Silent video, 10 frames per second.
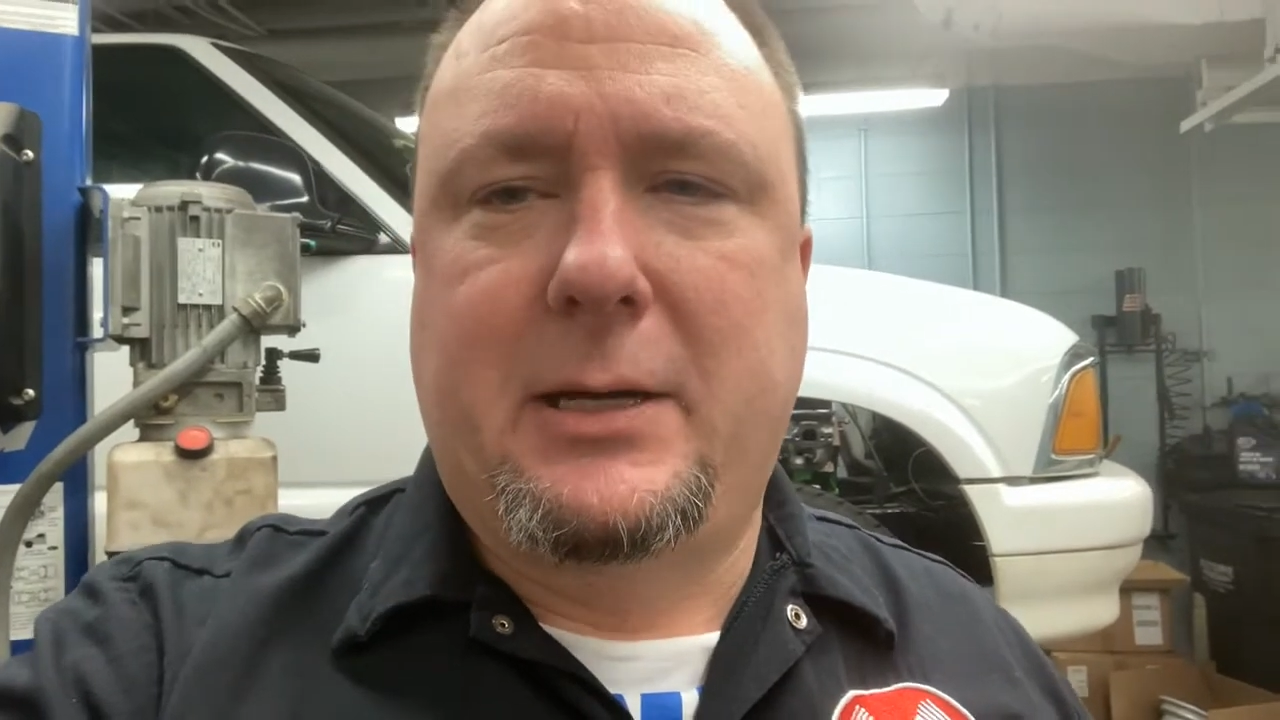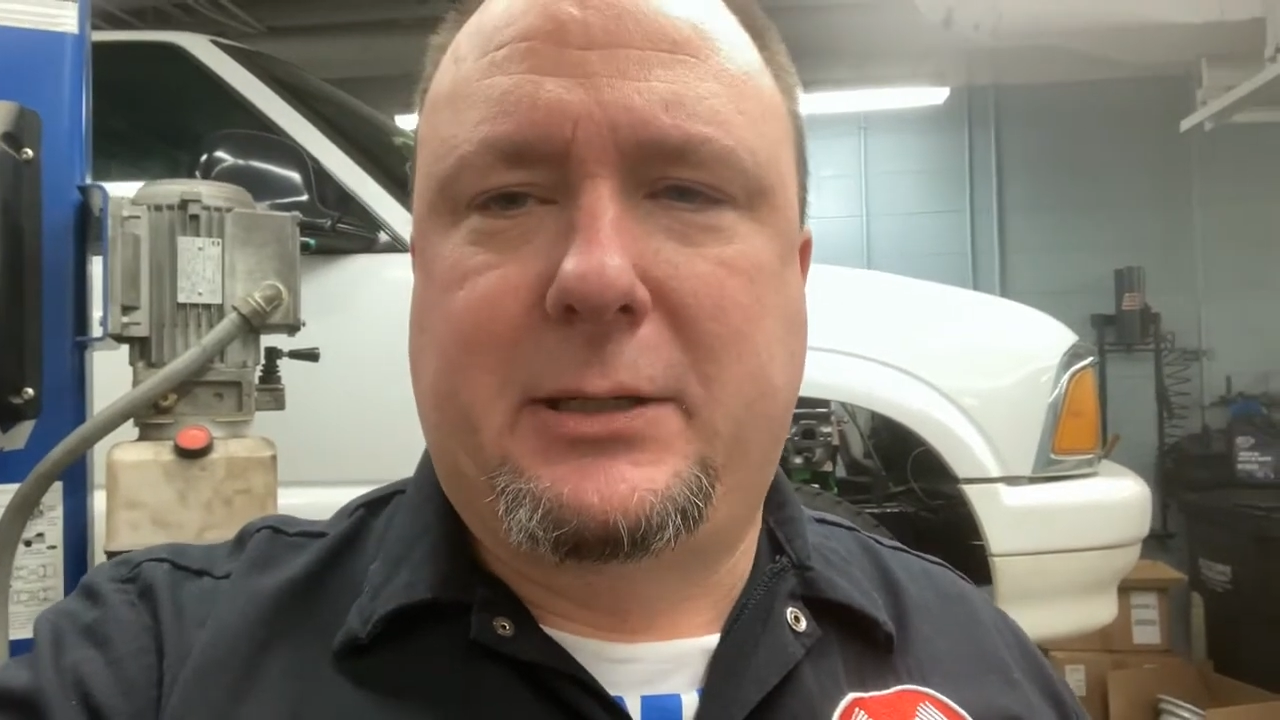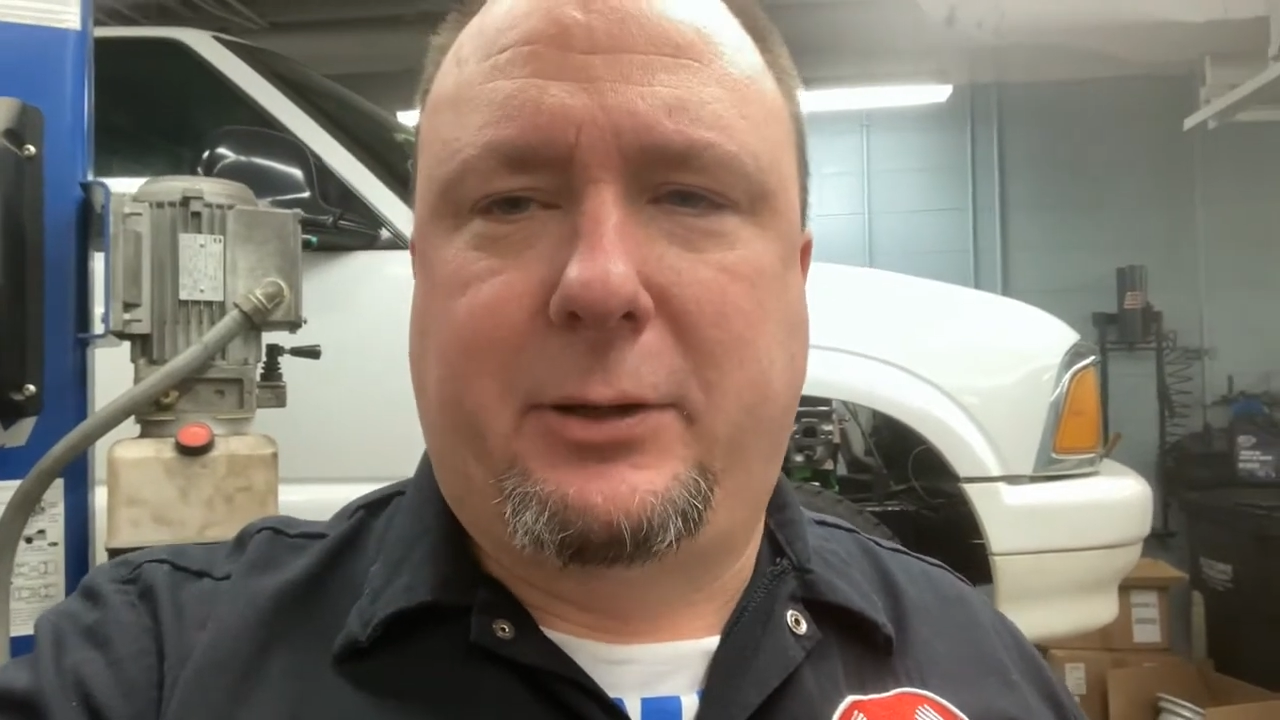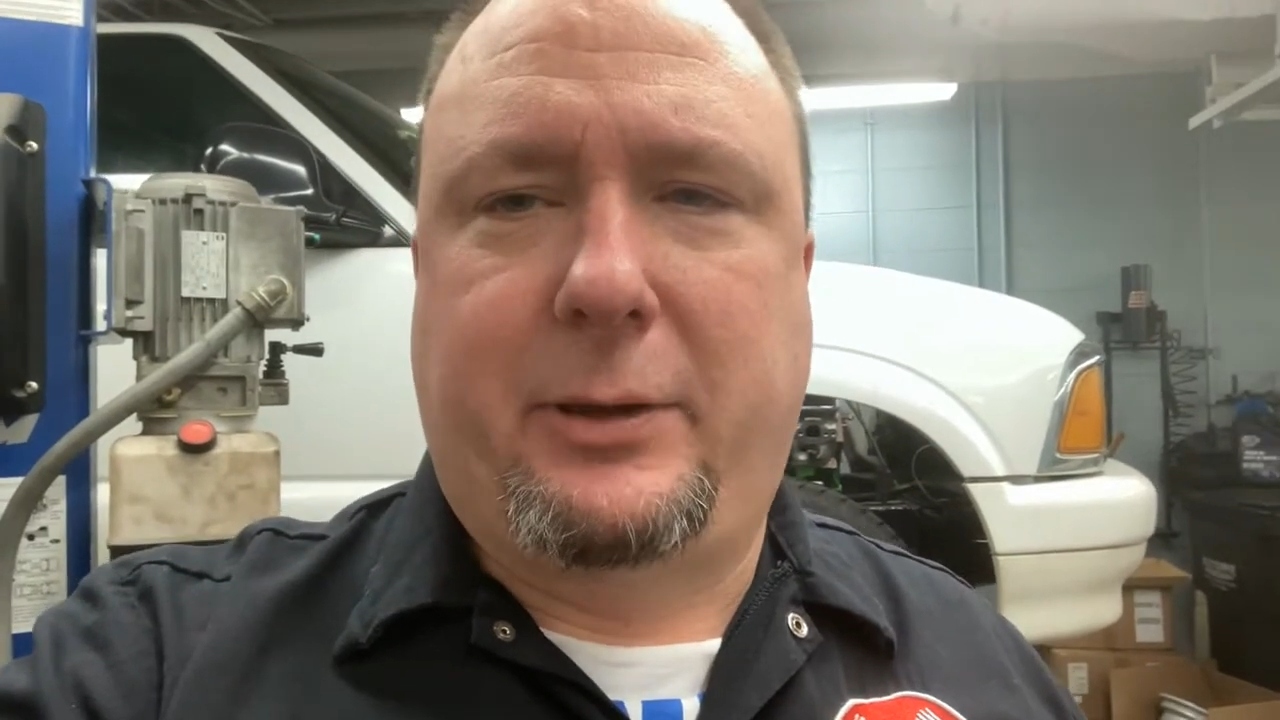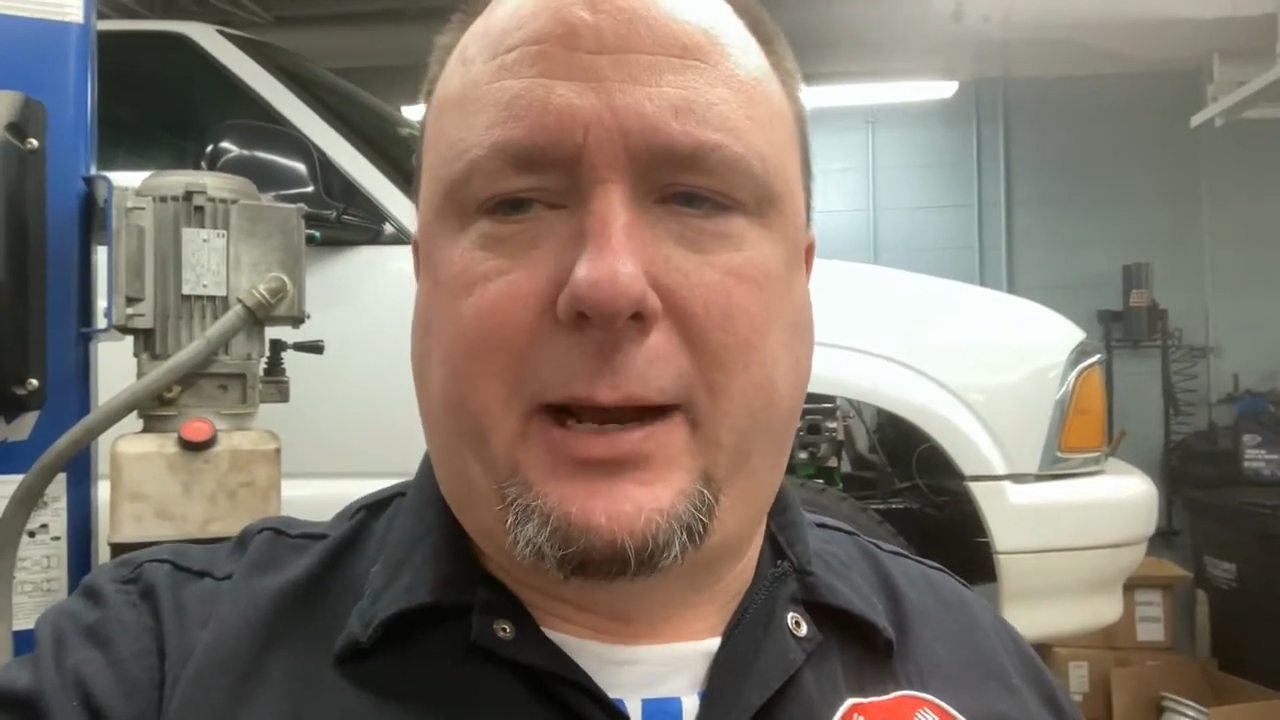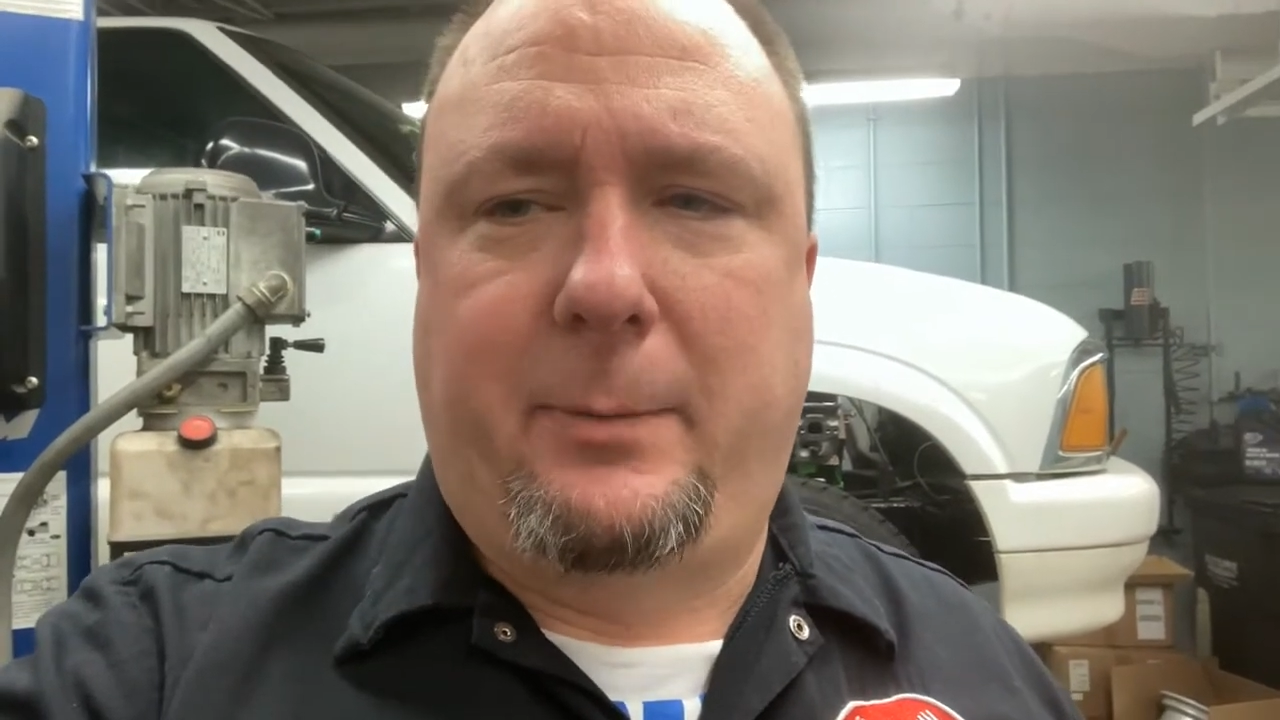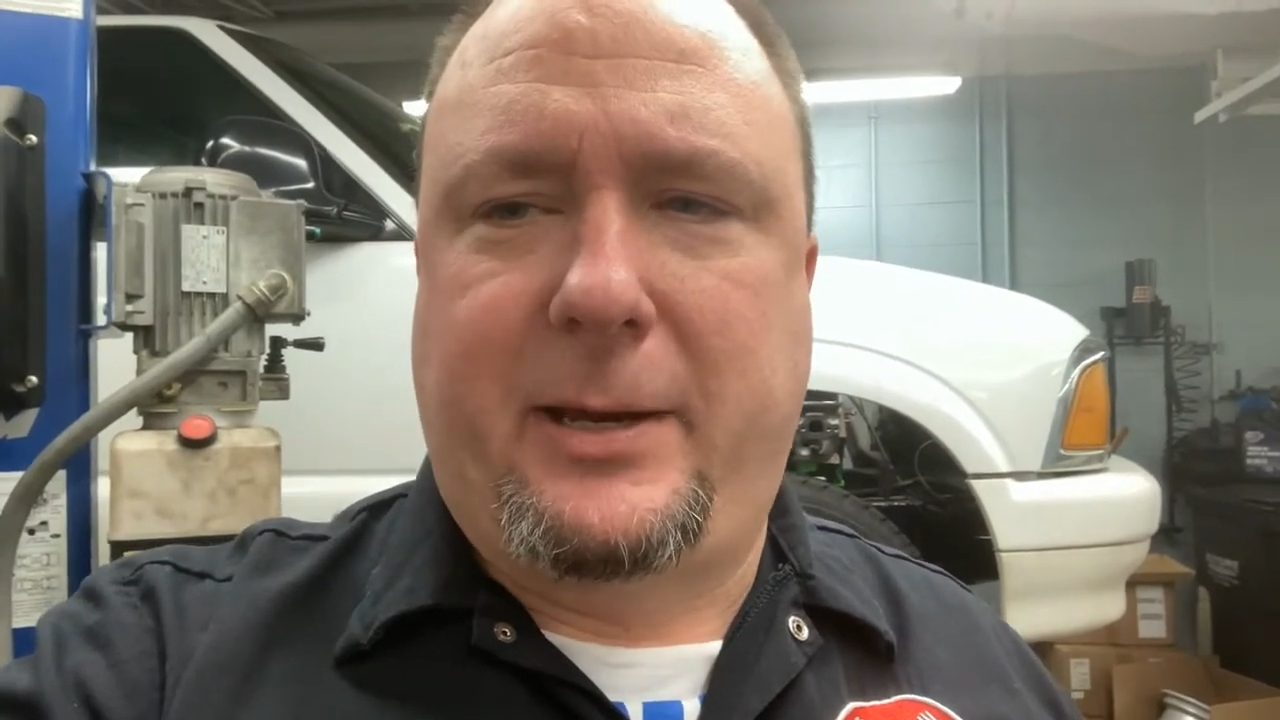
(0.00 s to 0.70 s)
so that'll